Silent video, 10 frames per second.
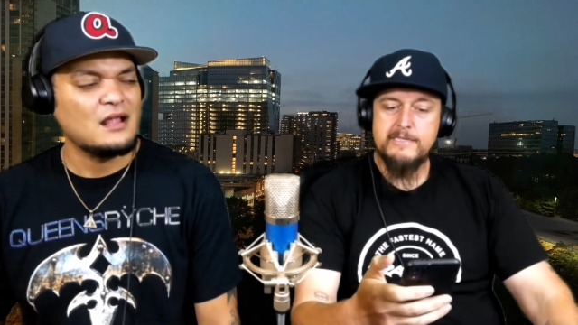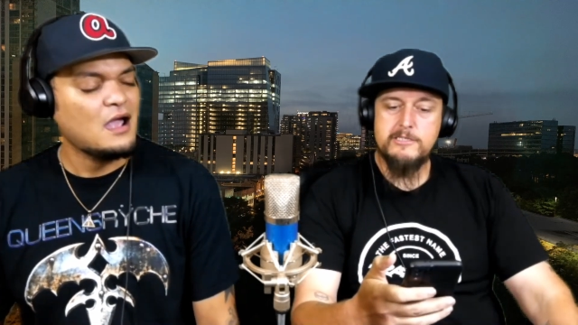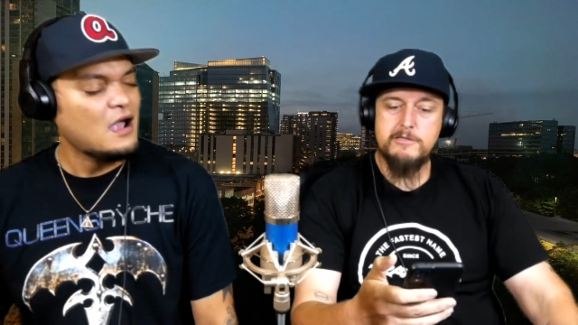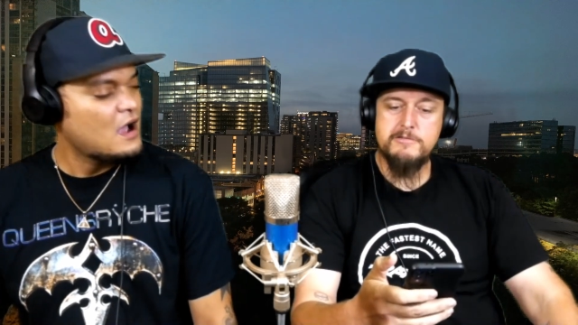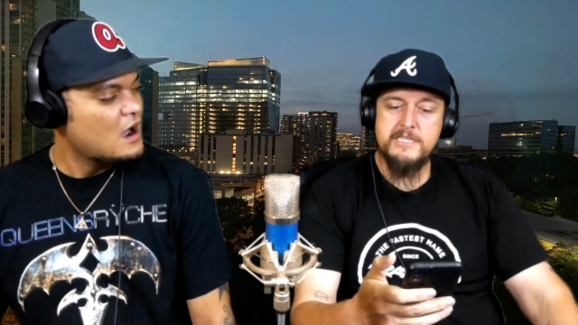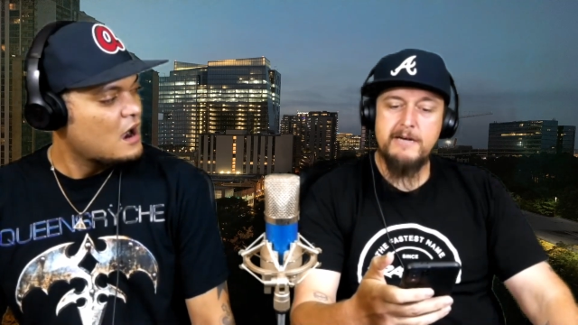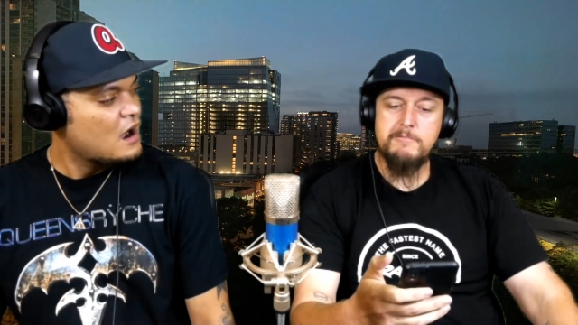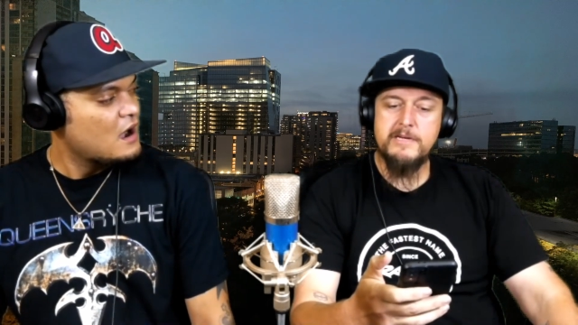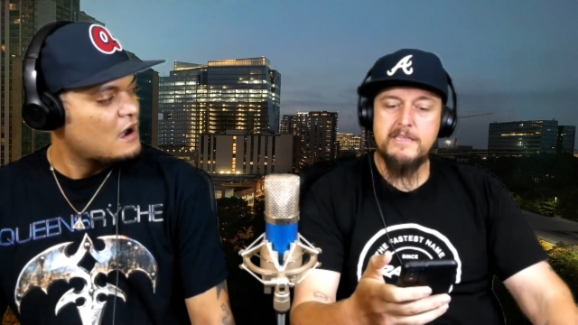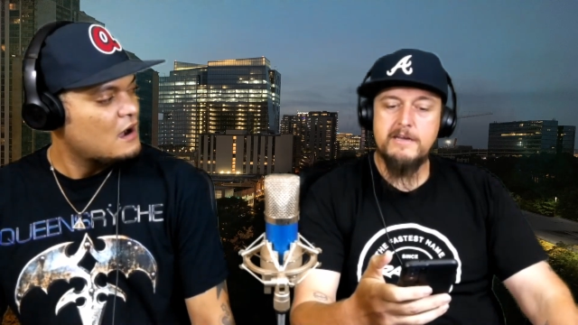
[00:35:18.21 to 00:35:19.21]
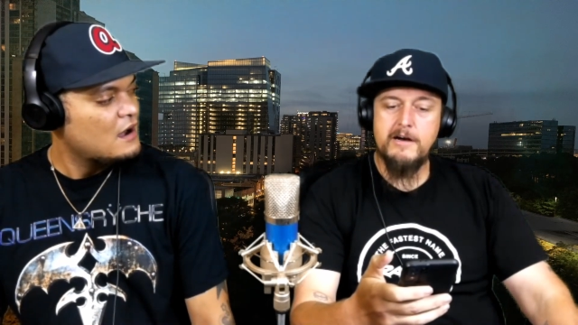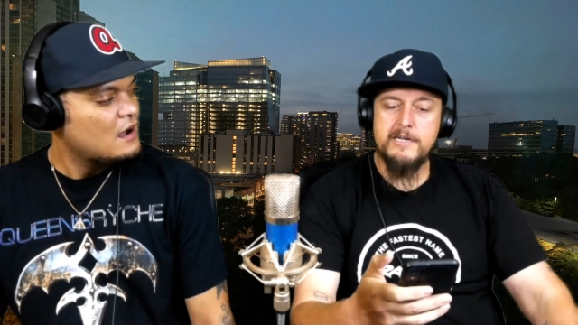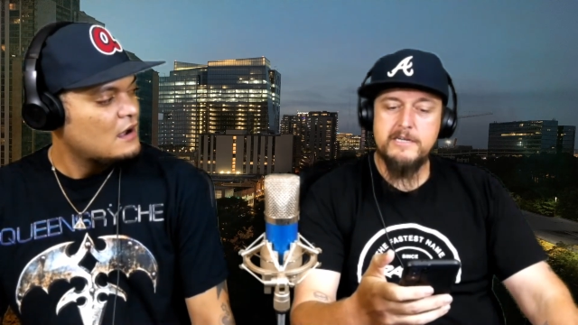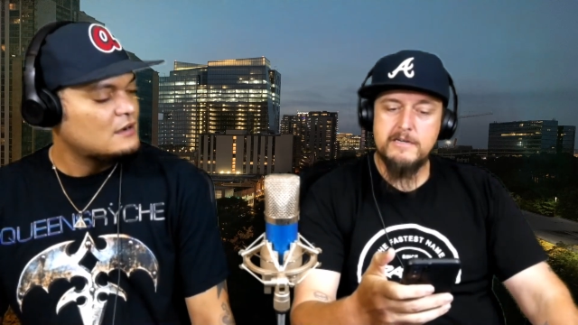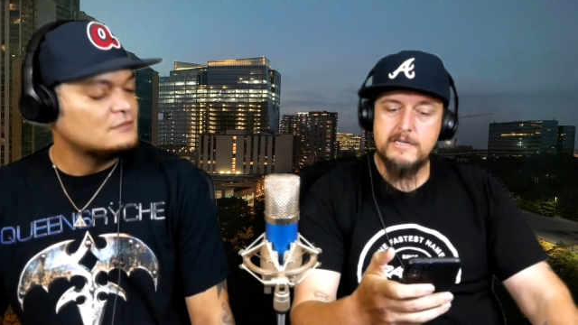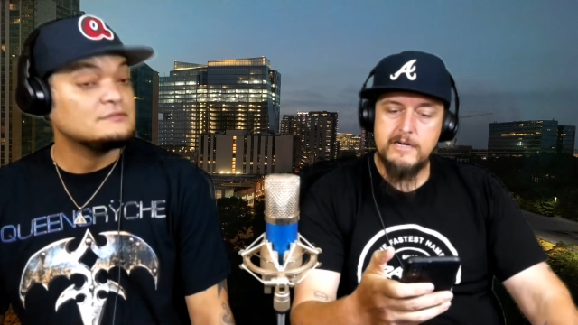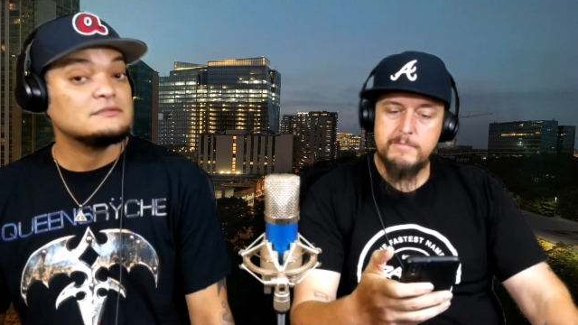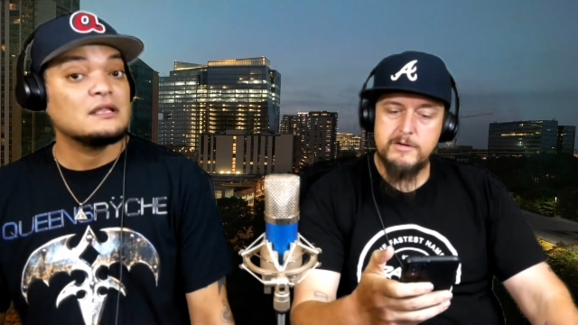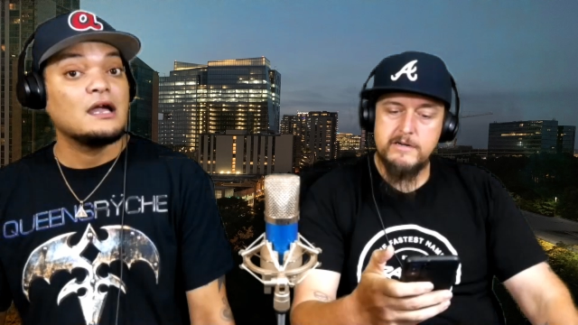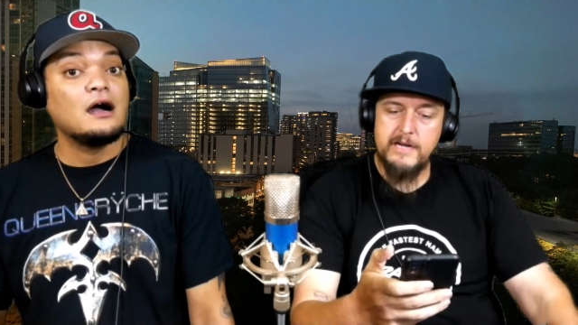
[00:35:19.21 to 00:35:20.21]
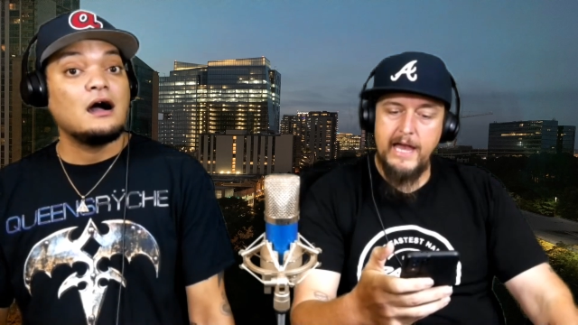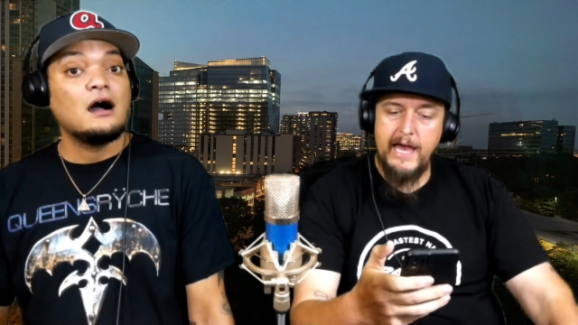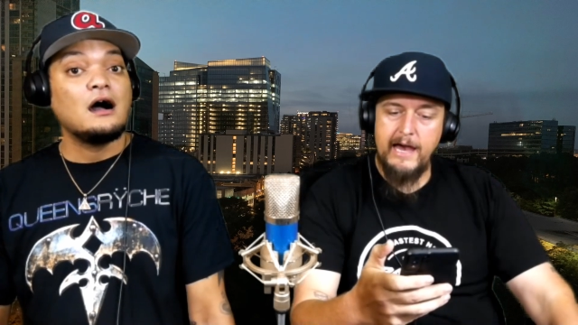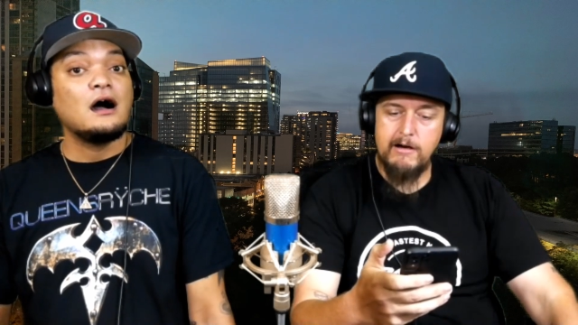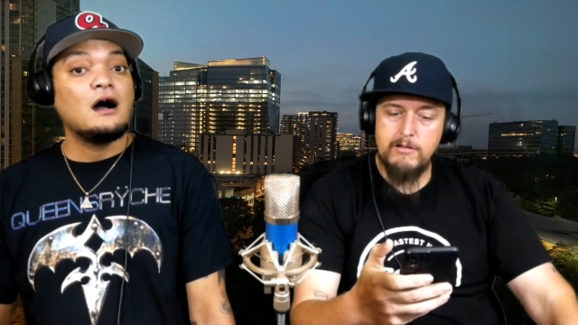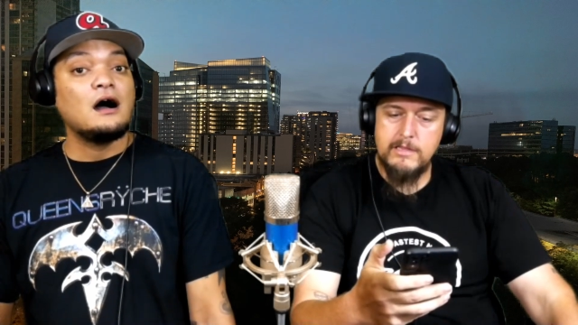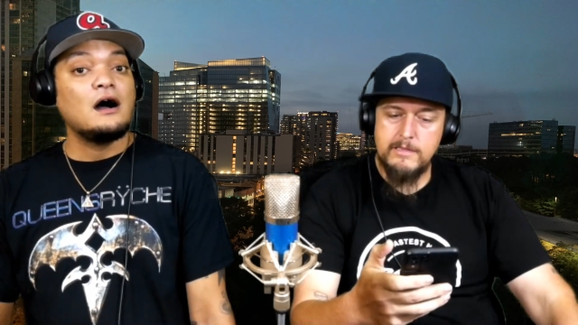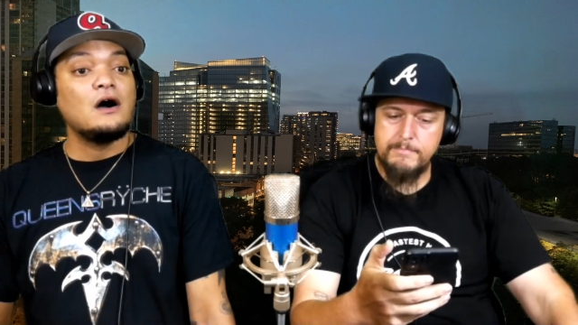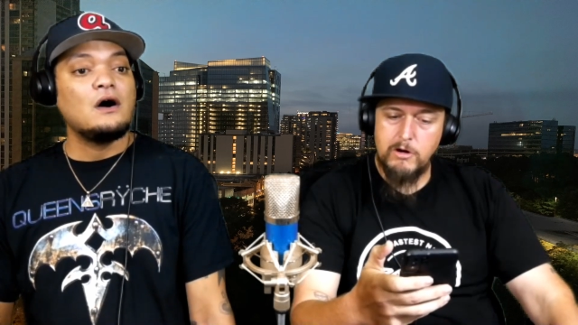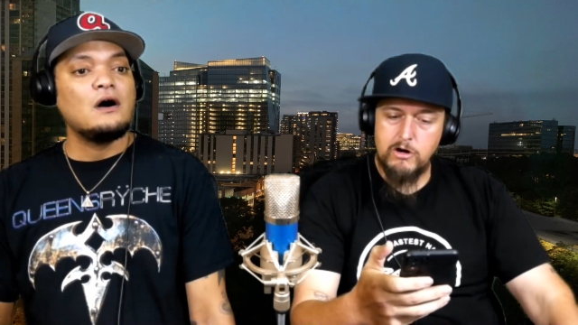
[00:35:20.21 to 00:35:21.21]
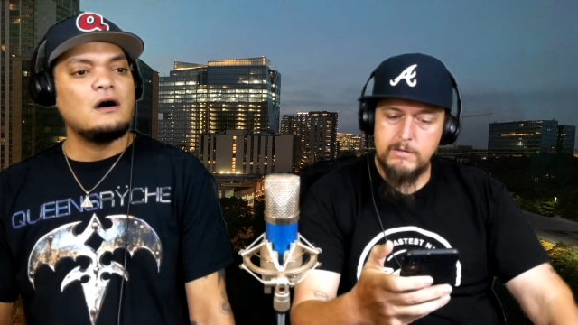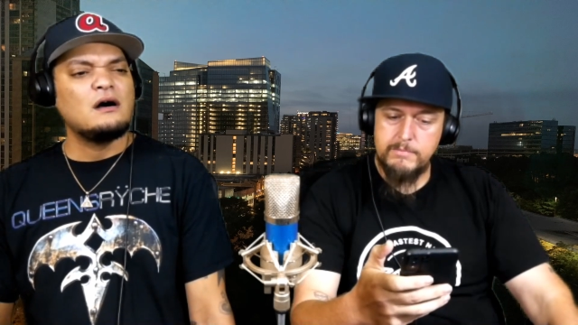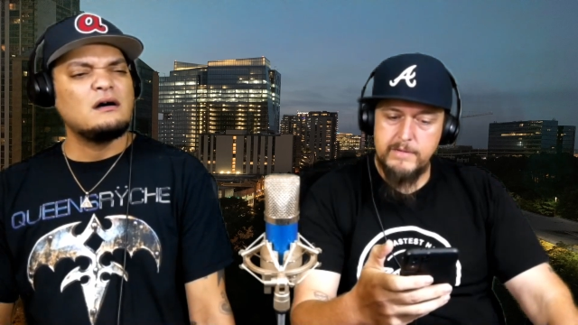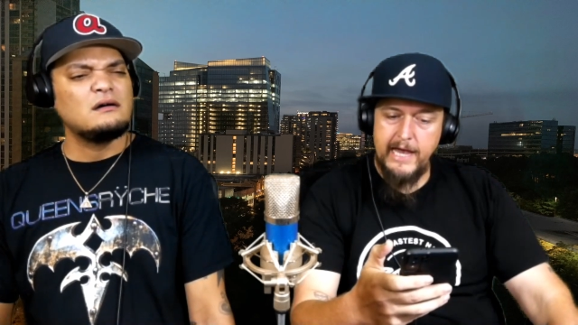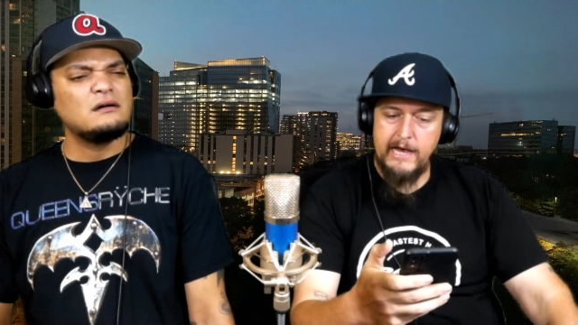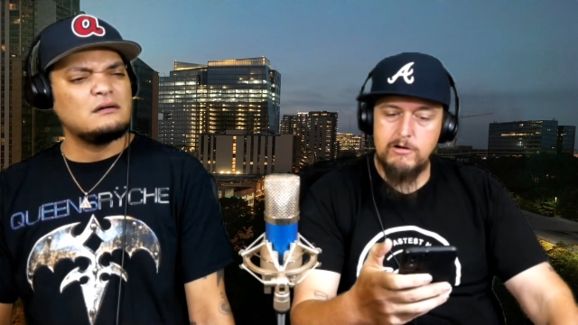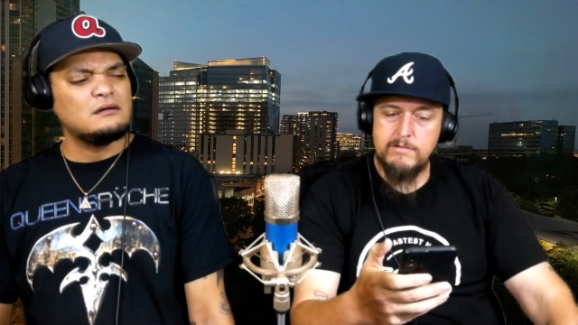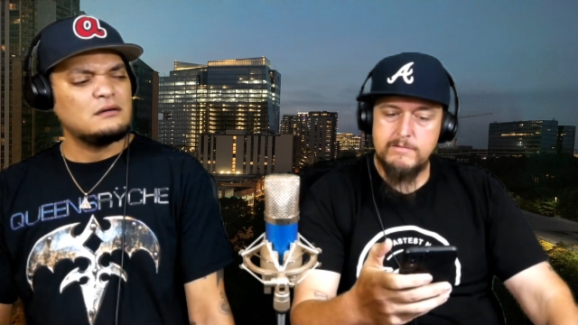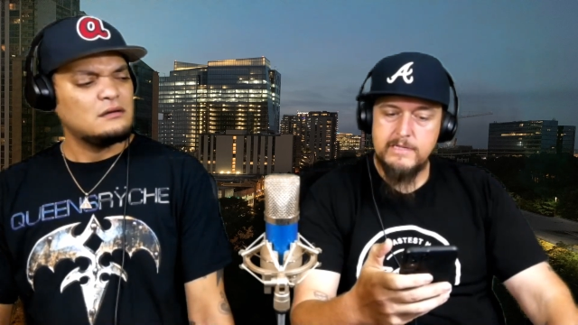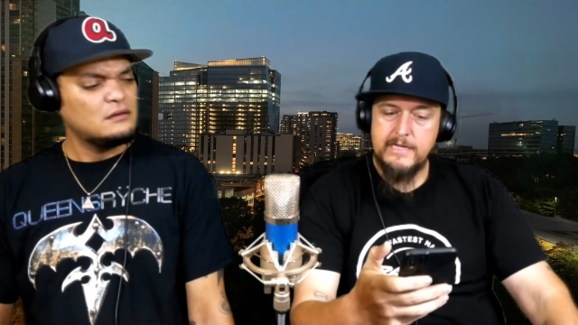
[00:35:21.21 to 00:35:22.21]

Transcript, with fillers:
Speaker 1: to chat with undercover Almar Al